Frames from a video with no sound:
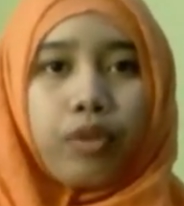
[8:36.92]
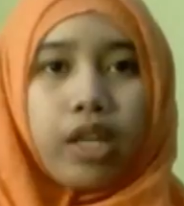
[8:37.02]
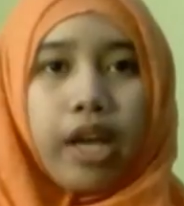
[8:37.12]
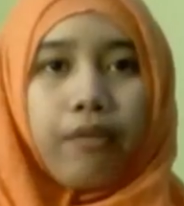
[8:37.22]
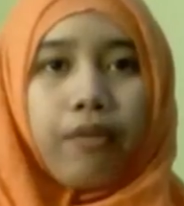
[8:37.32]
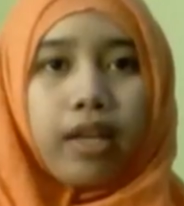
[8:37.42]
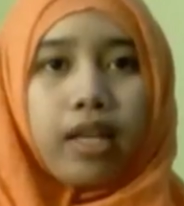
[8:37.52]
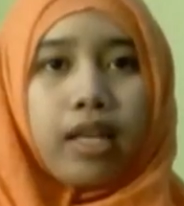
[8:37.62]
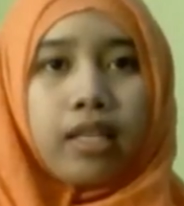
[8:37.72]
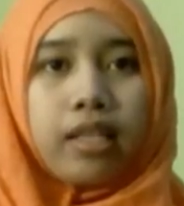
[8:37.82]
The effect
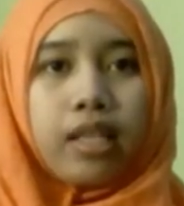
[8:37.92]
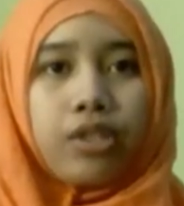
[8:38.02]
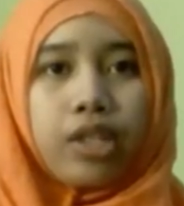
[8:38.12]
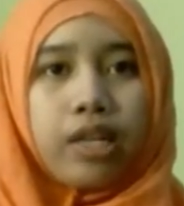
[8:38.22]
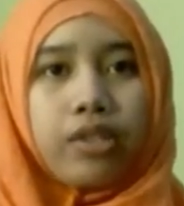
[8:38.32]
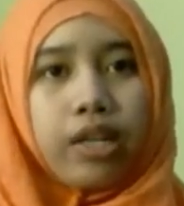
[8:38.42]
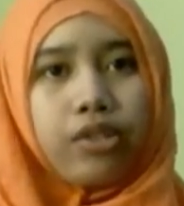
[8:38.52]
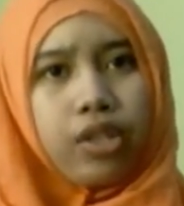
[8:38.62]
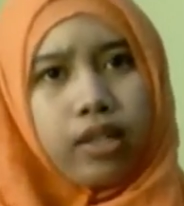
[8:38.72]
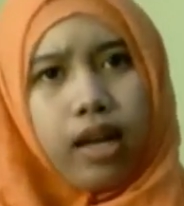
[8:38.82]
in this
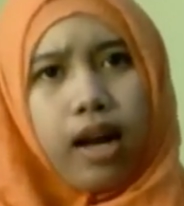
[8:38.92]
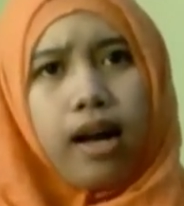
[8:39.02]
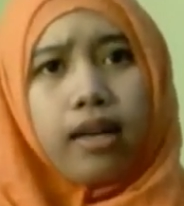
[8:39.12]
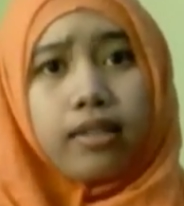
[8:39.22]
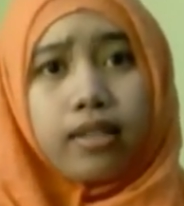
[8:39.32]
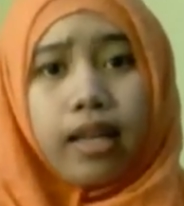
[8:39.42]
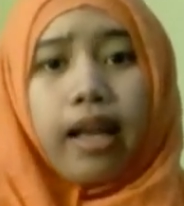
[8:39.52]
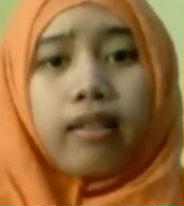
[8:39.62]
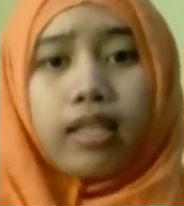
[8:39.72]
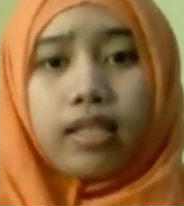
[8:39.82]
transaction are
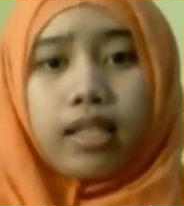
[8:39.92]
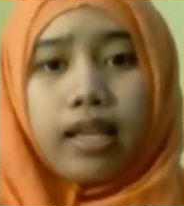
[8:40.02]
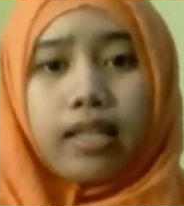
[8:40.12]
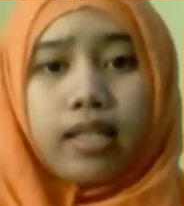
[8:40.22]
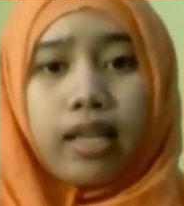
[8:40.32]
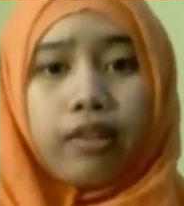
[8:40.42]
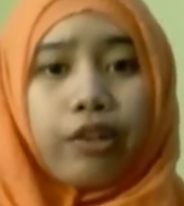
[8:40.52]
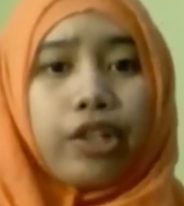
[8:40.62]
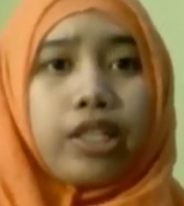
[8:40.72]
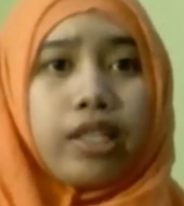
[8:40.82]
sales is
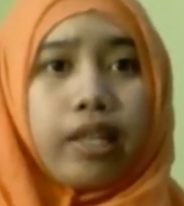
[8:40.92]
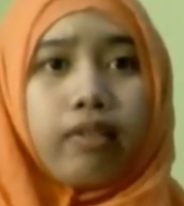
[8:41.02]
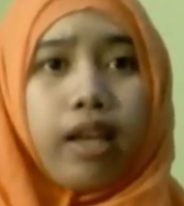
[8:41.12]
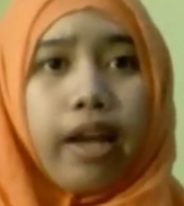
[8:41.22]
increased